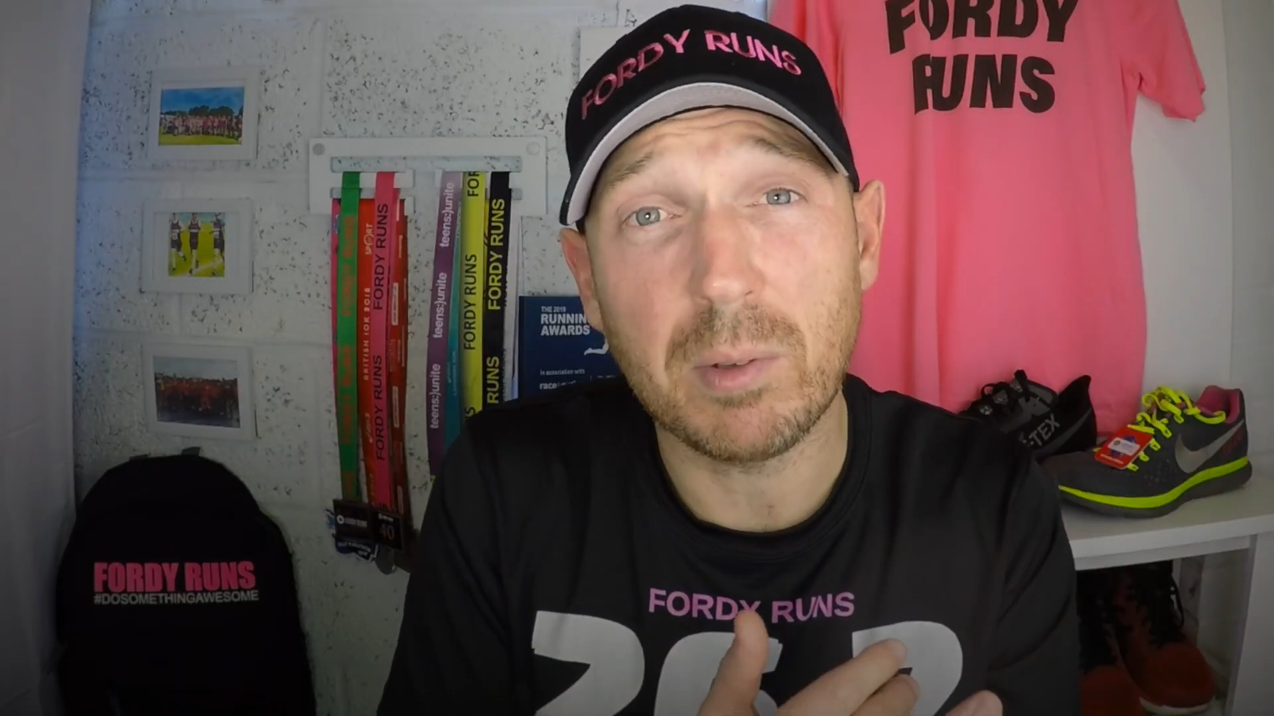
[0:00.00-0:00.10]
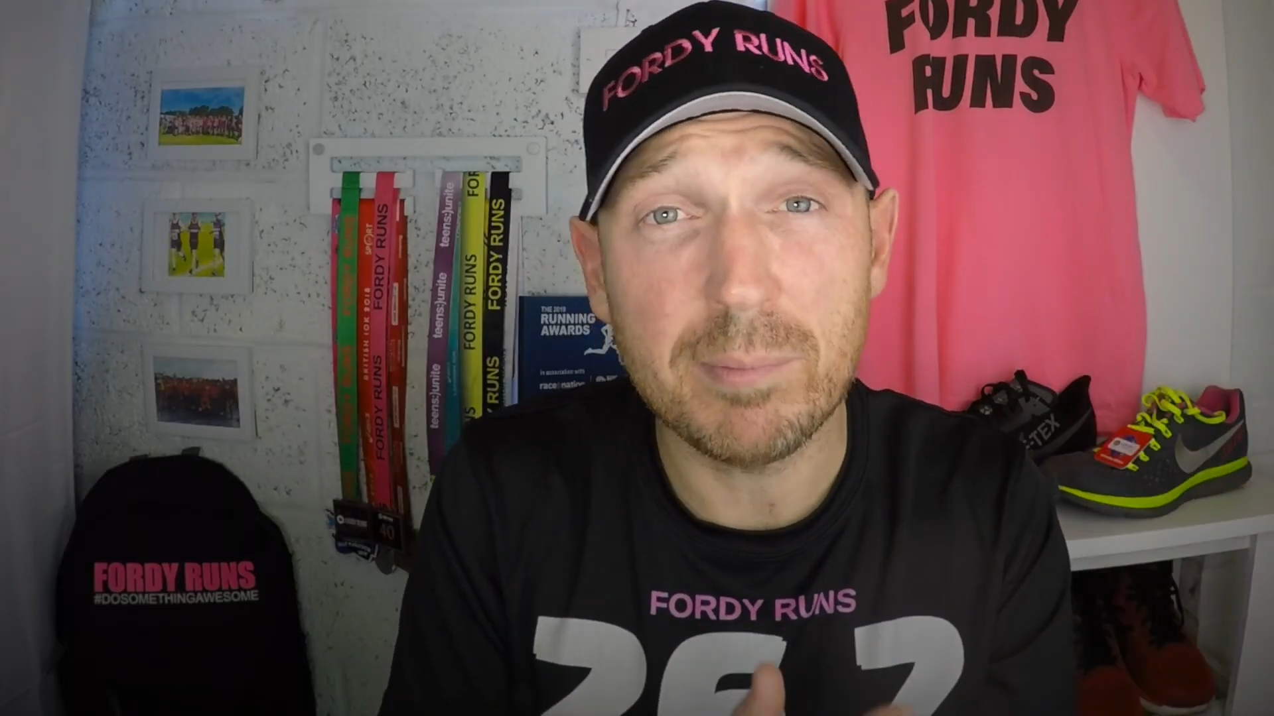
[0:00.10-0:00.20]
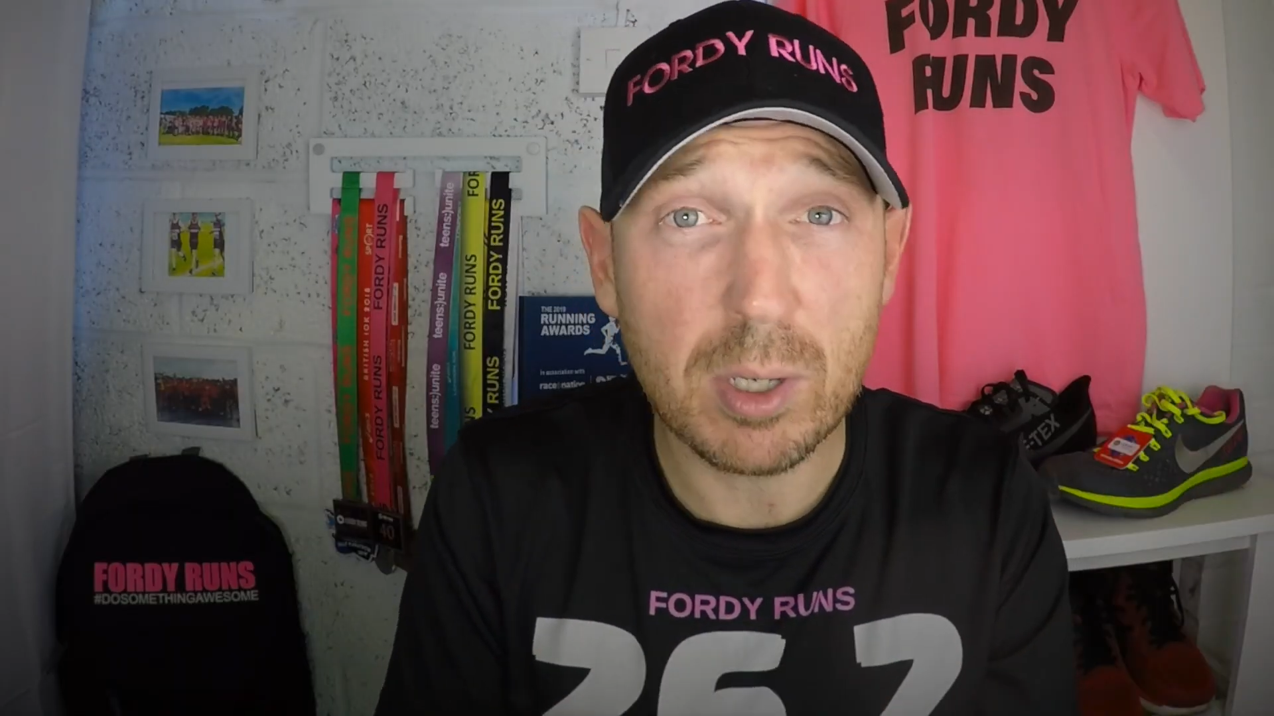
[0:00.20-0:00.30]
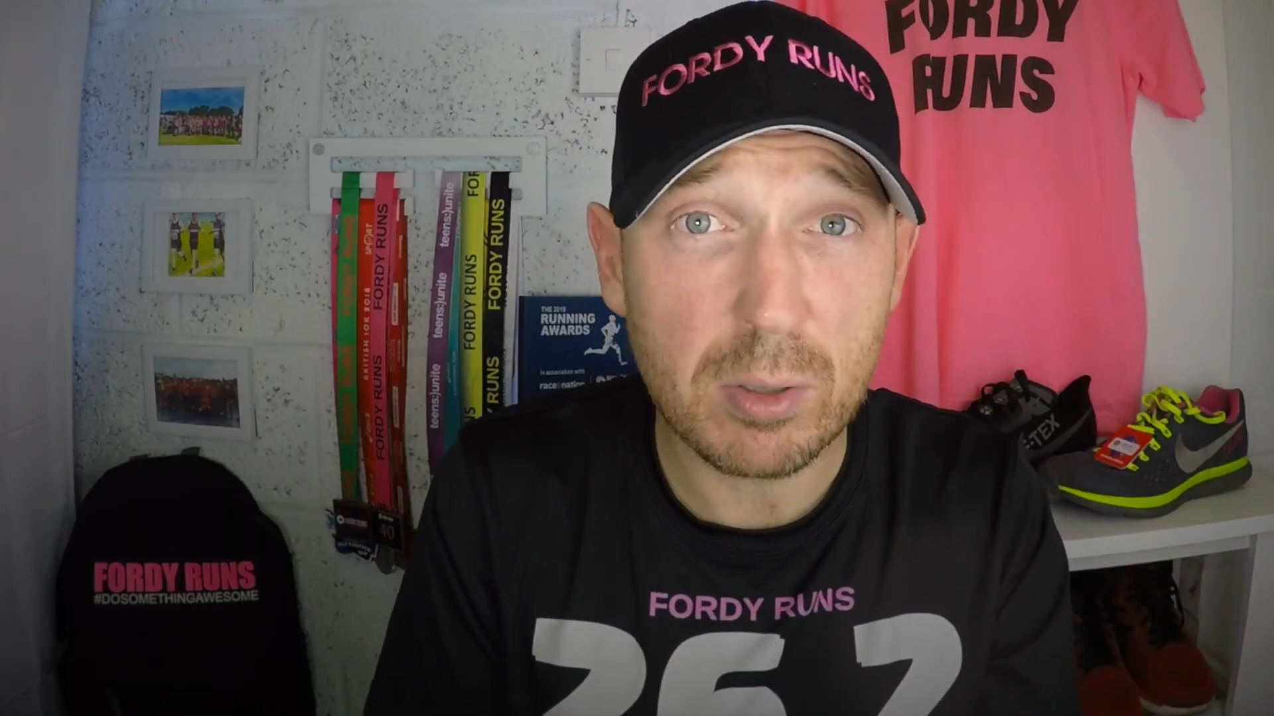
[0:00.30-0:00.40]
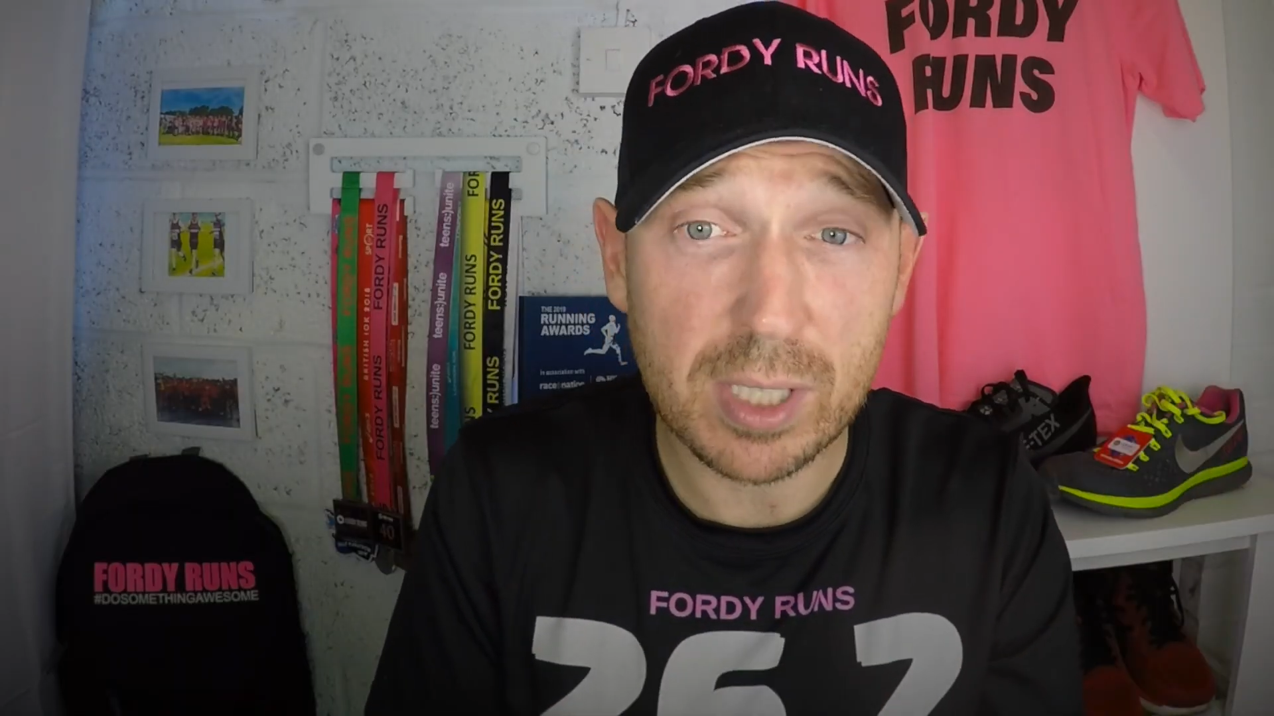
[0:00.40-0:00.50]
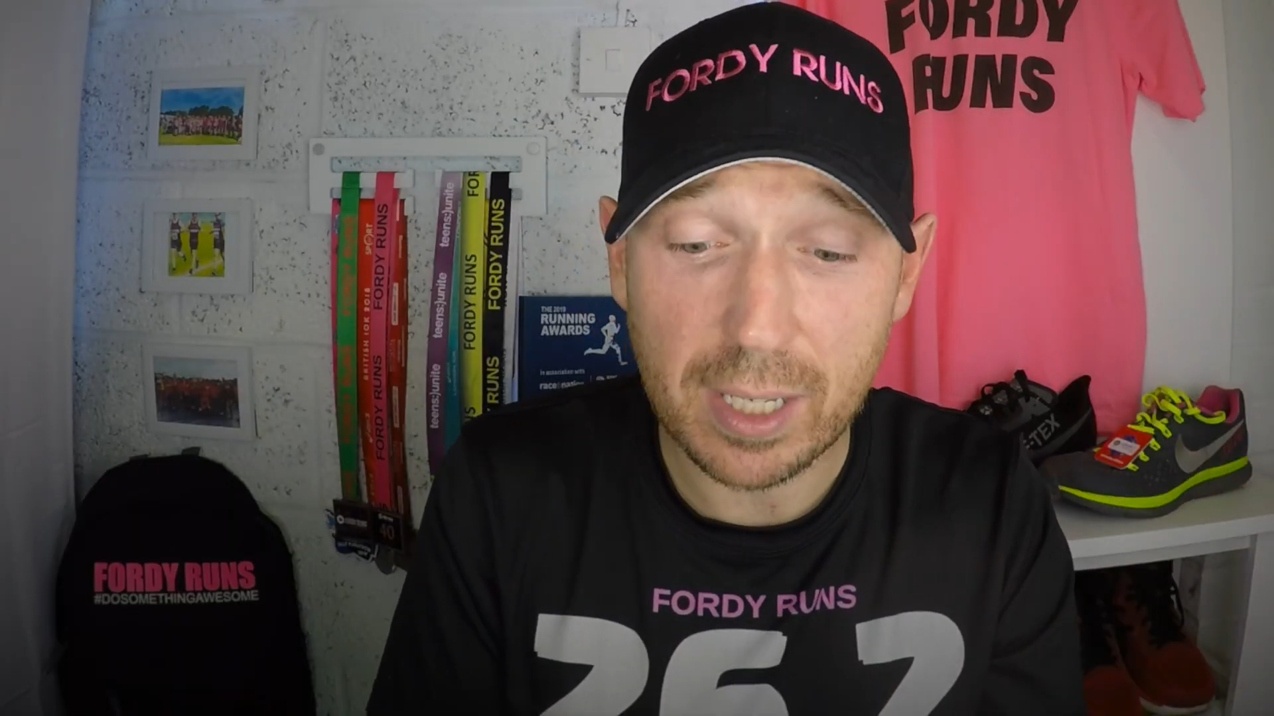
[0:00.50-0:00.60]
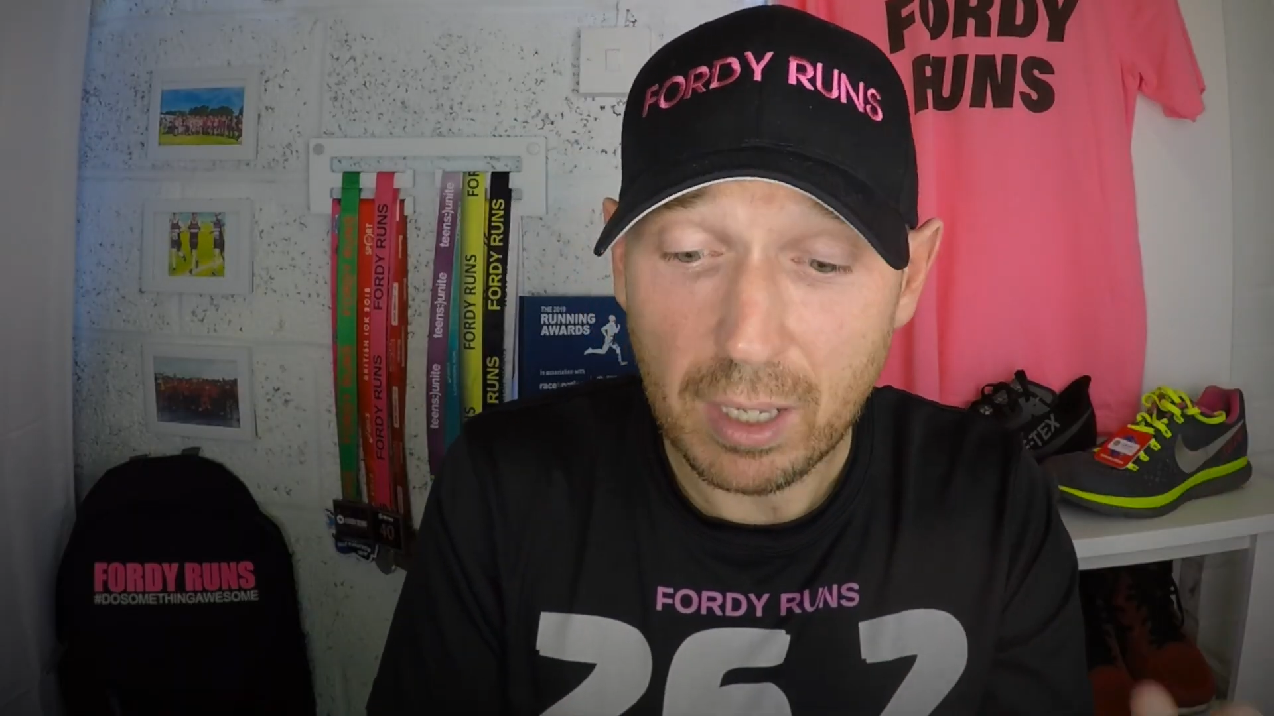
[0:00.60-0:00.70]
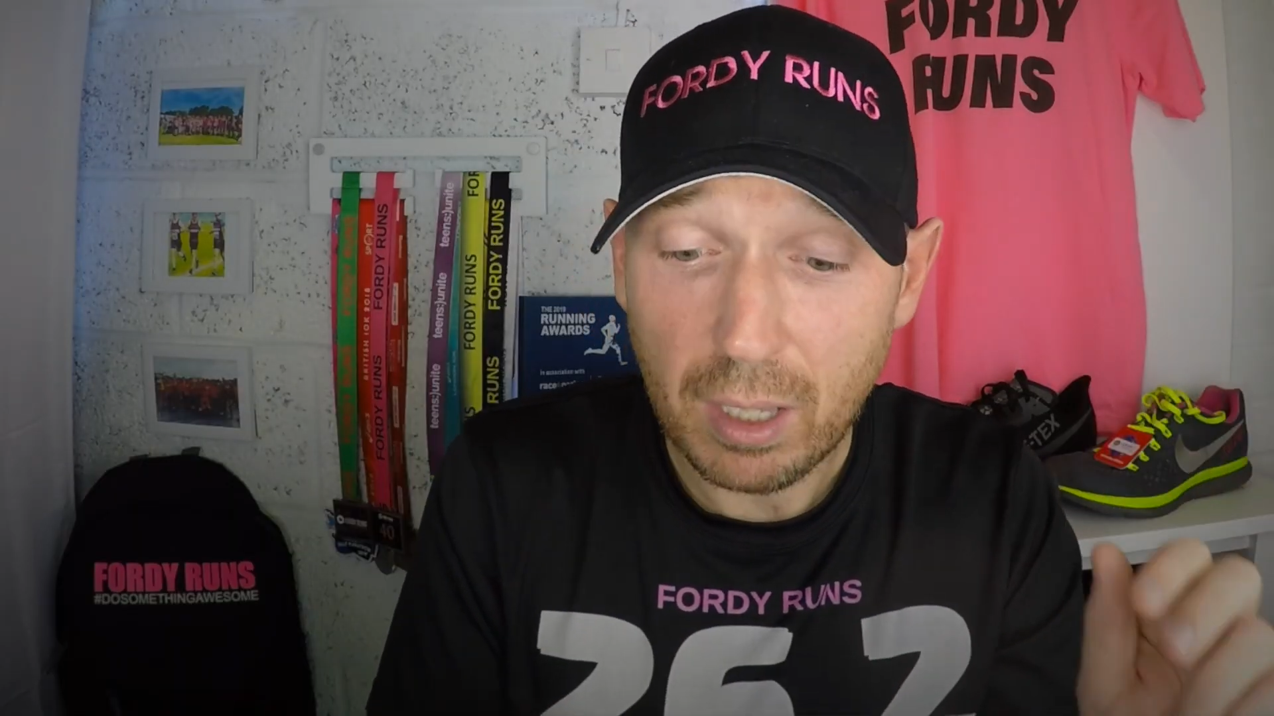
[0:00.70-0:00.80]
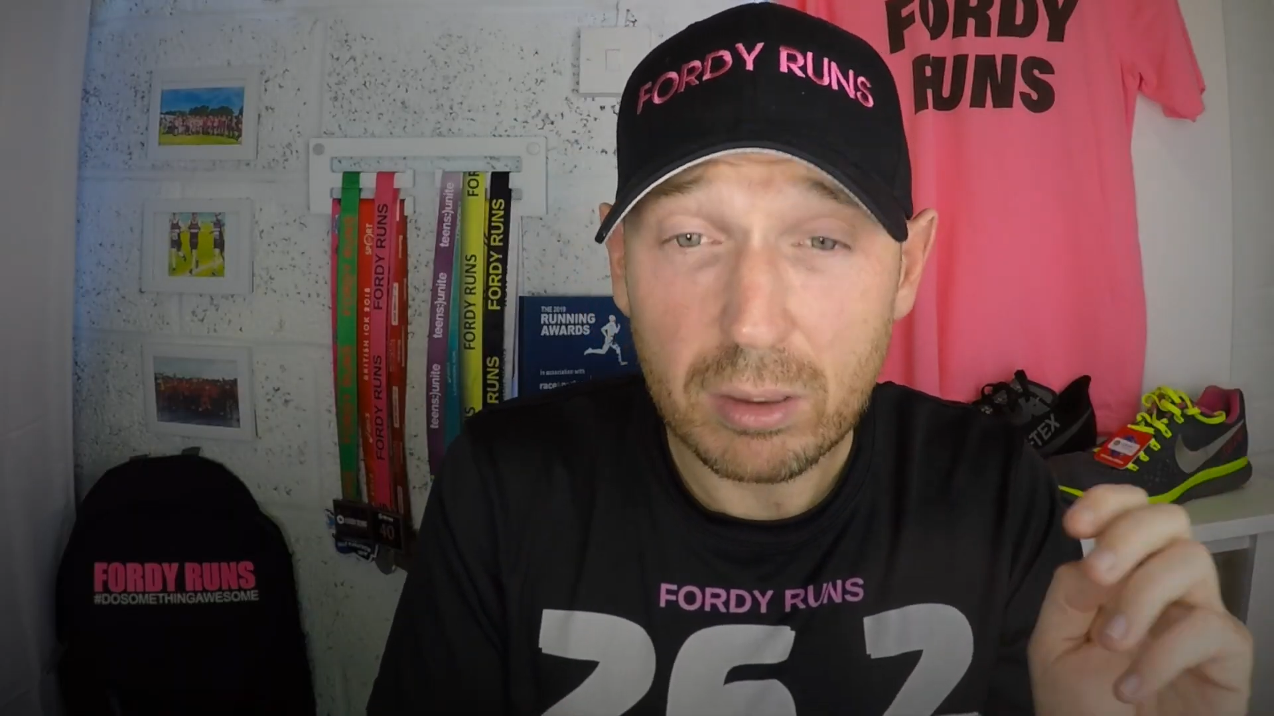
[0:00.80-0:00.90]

with music.